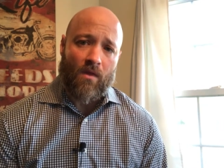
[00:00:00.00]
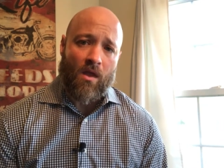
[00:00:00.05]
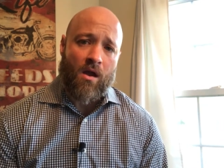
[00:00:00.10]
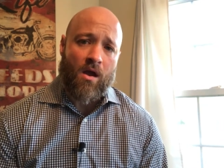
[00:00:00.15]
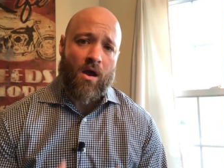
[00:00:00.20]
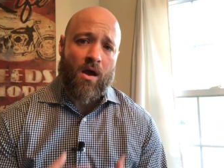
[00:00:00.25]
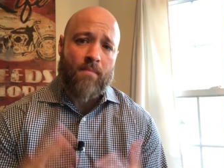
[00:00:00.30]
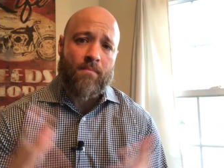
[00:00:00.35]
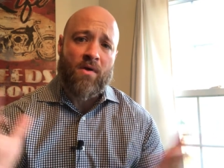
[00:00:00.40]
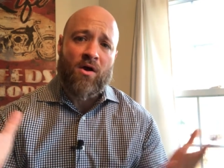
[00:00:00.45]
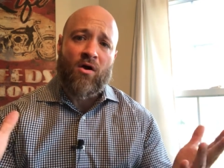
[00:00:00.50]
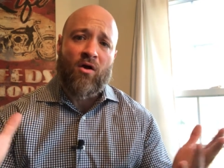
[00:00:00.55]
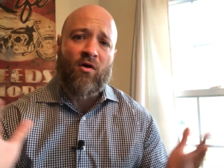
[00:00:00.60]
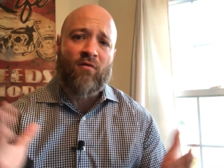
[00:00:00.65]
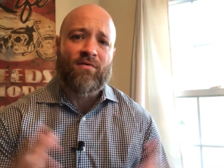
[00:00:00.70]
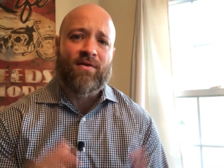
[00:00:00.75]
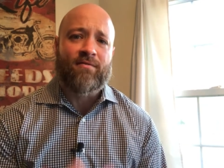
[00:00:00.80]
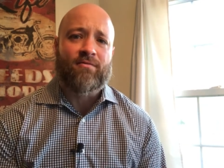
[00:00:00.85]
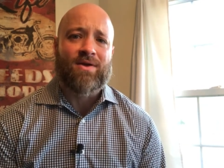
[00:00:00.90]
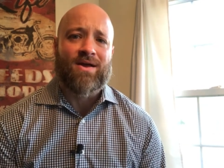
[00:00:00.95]
Um,
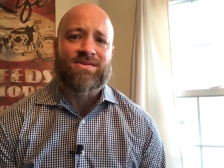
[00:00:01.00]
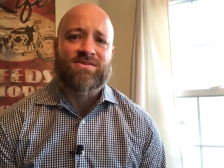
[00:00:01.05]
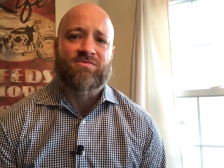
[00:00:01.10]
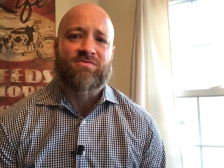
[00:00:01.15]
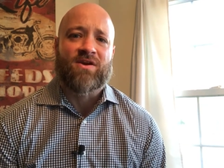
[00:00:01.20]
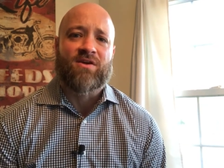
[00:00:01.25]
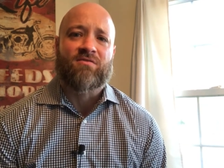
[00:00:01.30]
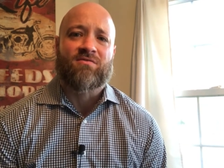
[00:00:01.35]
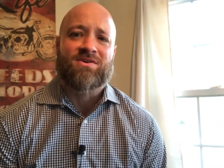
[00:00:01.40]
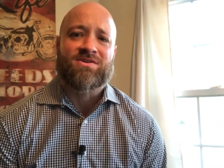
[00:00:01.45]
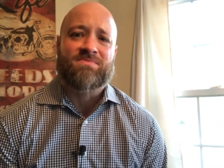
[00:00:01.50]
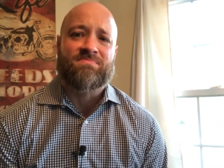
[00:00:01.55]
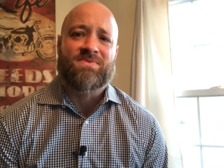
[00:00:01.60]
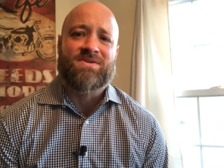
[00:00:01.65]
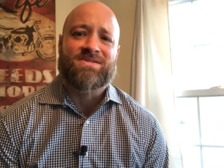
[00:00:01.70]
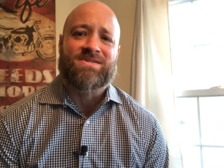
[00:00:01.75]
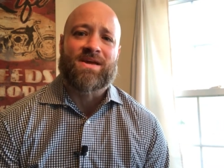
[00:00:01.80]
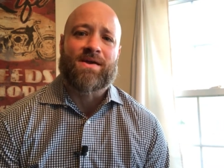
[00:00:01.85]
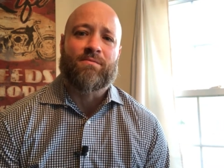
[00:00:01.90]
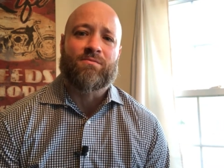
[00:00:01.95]
hopefully, everyone has a great
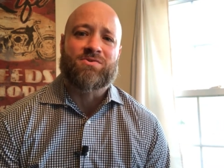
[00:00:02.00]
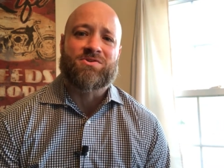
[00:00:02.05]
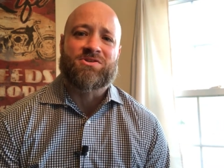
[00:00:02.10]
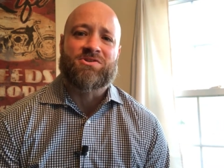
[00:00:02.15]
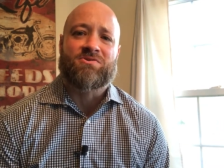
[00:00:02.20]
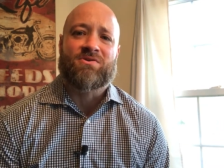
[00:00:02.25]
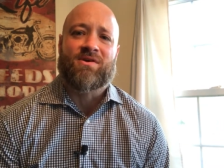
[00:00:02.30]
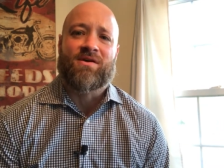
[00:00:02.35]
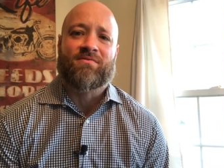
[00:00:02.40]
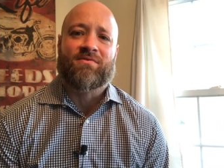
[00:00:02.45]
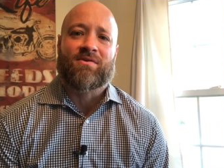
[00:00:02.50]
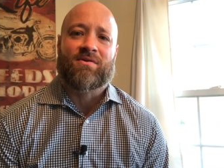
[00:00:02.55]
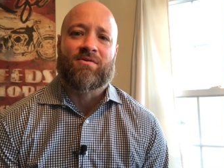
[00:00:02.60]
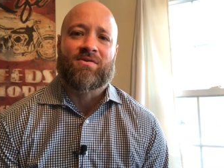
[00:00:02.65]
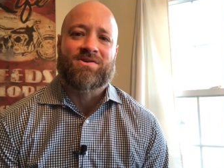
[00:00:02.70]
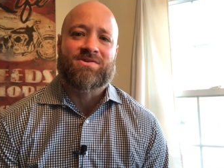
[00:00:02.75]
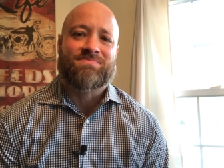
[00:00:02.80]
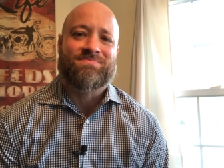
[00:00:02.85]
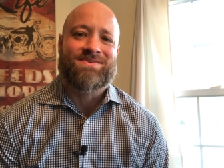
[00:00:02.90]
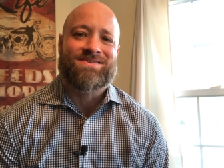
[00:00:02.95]
Christmas, and we'll see you after
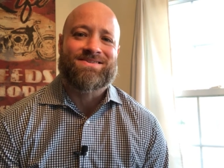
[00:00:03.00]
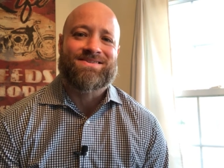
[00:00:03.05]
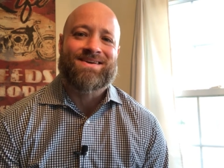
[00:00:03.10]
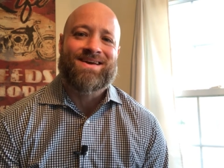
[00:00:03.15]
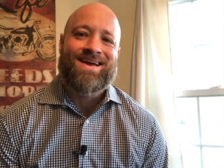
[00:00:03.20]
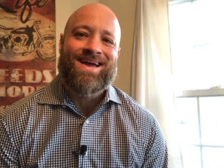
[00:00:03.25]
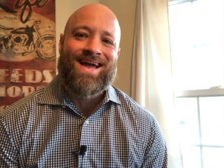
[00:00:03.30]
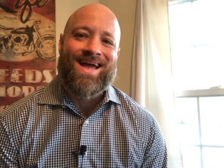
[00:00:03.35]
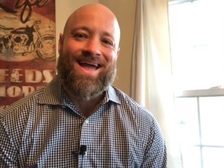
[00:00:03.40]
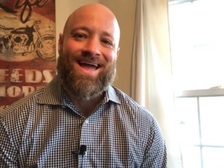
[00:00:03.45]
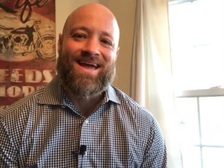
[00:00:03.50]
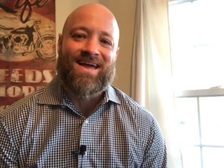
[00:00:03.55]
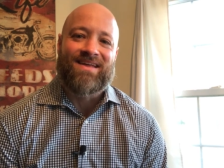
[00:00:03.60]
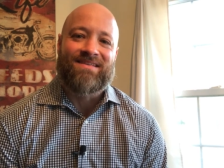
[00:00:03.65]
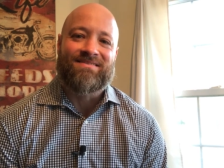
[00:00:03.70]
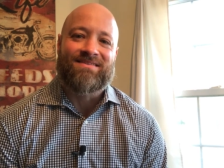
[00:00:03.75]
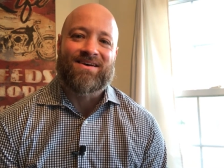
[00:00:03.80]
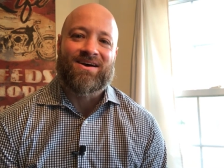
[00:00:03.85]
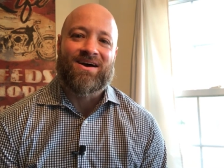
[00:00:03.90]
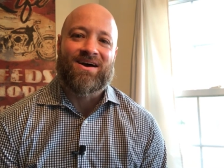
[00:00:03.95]
Christmas.
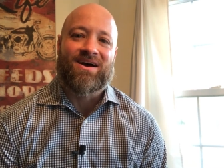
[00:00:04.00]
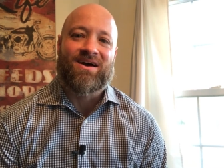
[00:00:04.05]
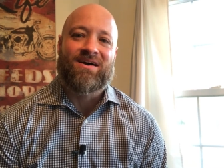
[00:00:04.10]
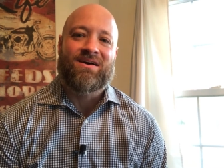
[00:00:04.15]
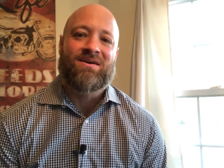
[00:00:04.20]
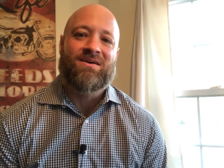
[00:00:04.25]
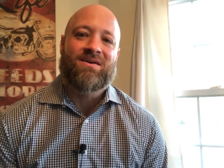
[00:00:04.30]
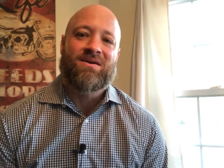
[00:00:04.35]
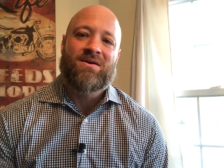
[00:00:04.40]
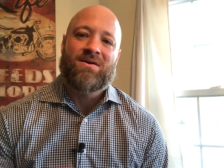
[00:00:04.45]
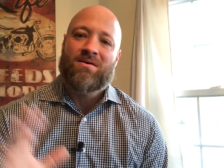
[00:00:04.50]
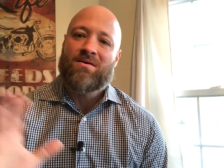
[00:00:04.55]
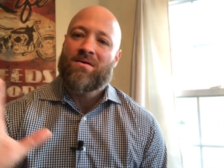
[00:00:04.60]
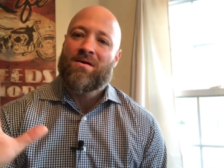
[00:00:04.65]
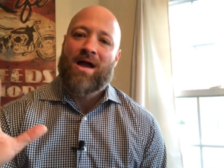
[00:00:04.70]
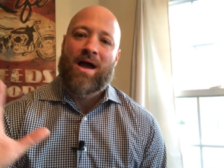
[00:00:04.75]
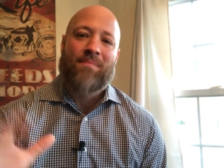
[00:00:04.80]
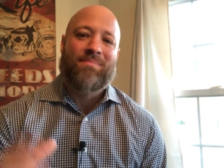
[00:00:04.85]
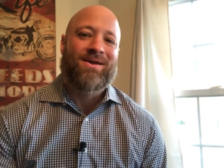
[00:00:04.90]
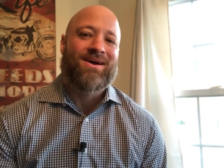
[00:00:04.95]
And uh,
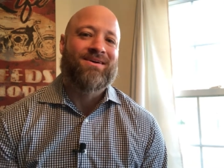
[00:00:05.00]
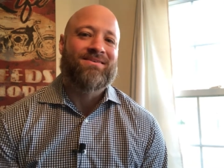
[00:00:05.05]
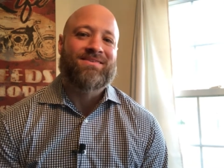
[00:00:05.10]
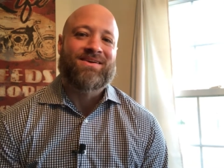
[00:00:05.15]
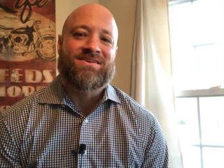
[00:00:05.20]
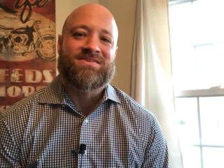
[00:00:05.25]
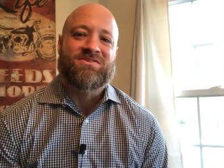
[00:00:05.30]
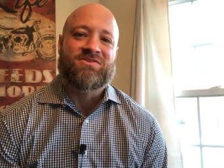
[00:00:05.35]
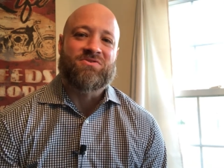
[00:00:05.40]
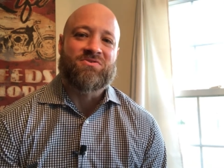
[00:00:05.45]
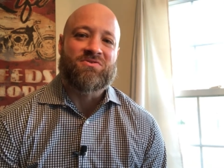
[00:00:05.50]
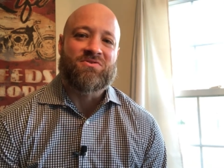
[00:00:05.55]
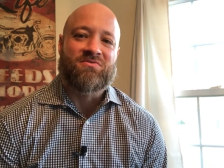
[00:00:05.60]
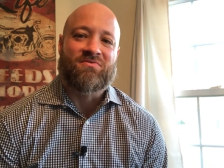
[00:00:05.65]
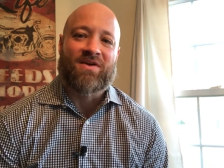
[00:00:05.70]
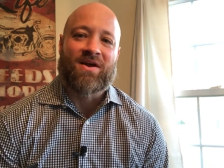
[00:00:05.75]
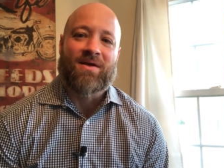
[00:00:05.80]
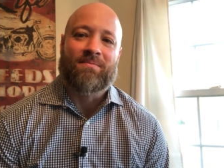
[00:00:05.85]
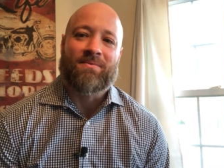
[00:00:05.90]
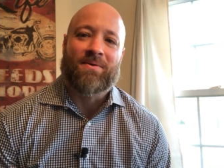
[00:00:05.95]
happy holidays to you and your
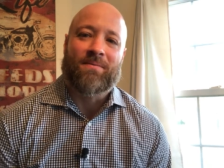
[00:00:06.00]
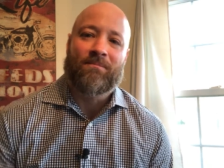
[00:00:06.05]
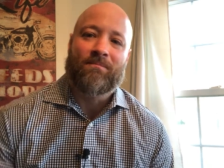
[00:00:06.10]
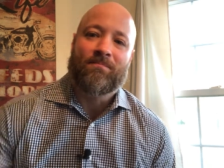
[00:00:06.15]
family.